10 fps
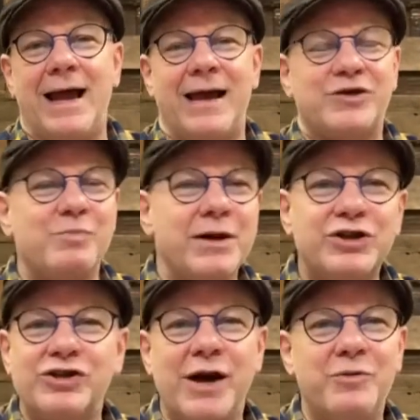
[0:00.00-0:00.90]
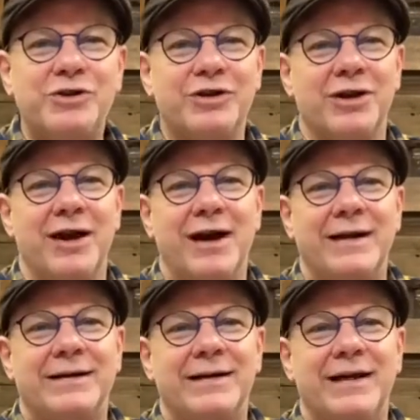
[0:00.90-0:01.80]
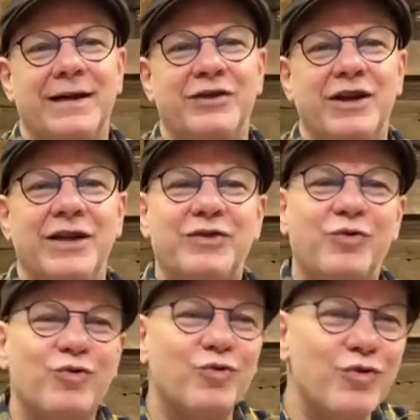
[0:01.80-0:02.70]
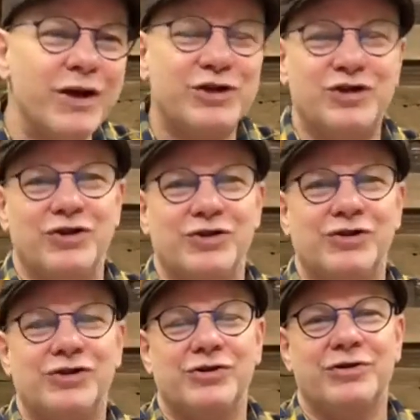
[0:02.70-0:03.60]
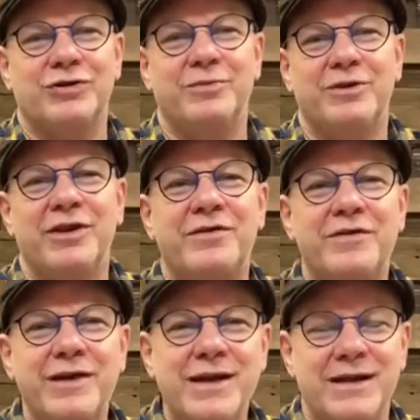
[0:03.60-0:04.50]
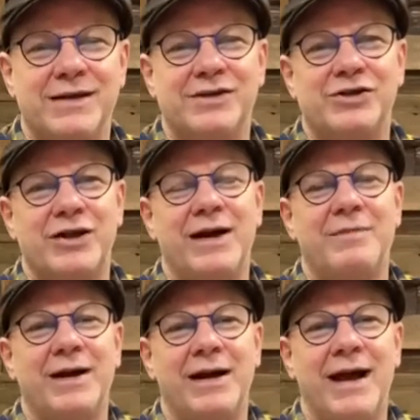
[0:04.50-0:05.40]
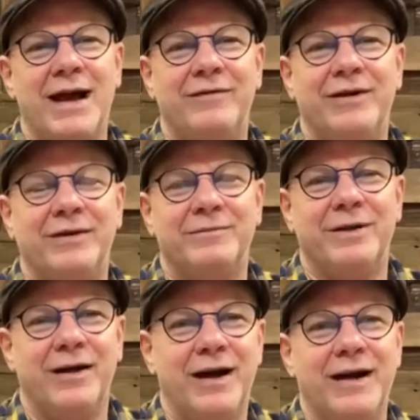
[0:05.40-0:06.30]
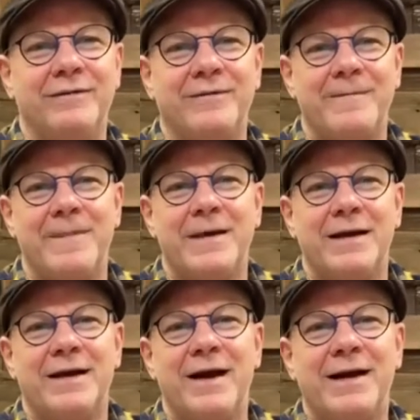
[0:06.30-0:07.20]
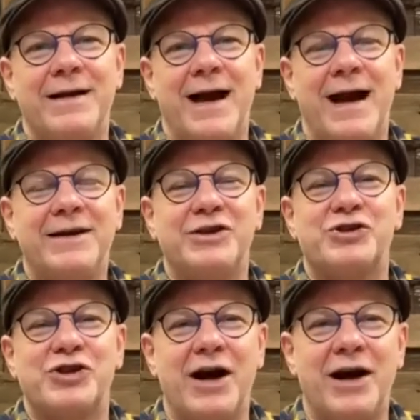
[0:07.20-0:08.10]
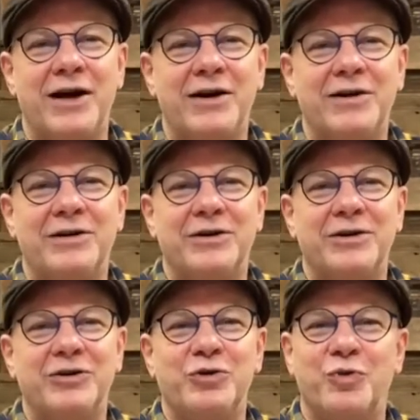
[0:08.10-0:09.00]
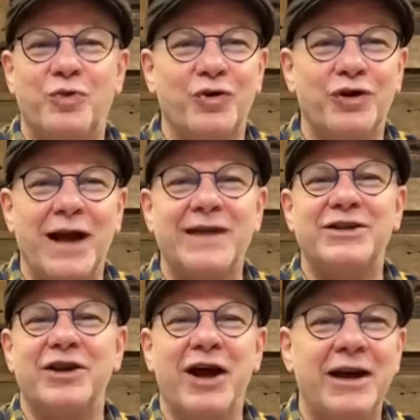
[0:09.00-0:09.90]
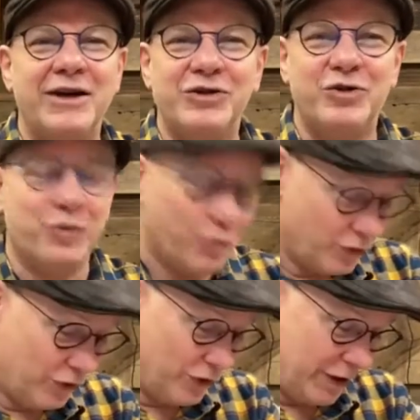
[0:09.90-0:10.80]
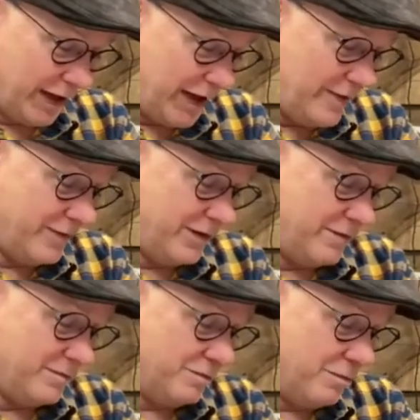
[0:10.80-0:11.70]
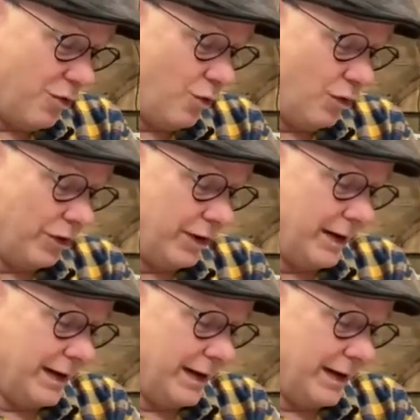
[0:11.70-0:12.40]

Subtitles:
As much as I would delight in the riches, the things that I might have in life. God, I desire your word. I delight in your word even more.